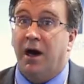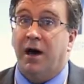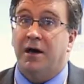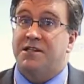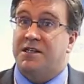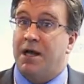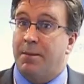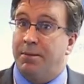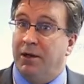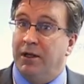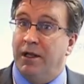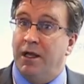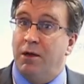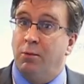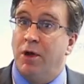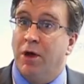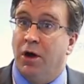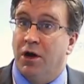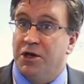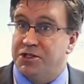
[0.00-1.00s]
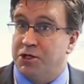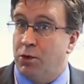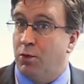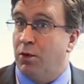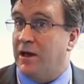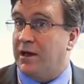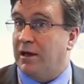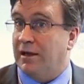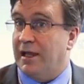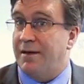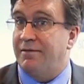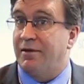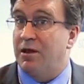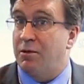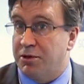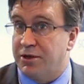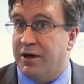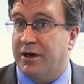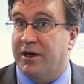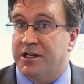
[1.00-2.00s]
Separately, we also work collaboratively
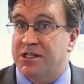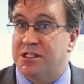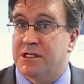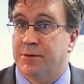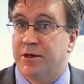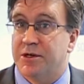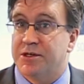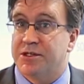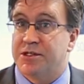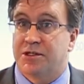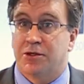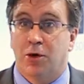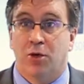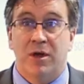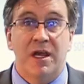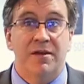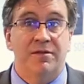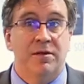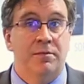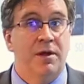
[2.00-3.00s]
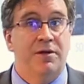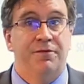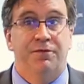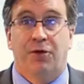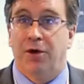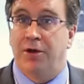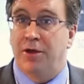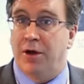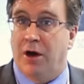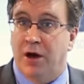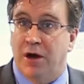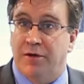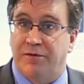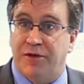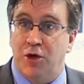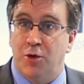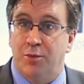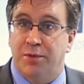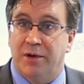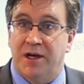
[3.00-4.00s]
with our customers. So even before the
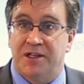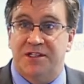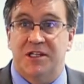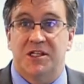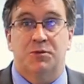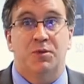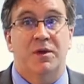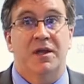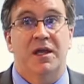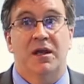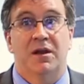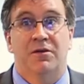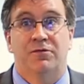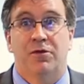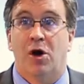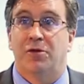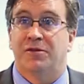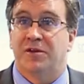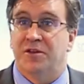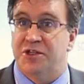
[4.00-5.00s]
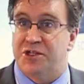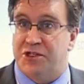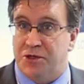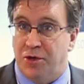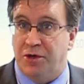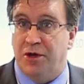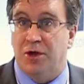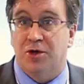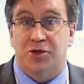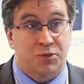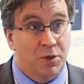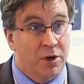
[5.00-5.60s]
RFQ process, we get involved in the studios.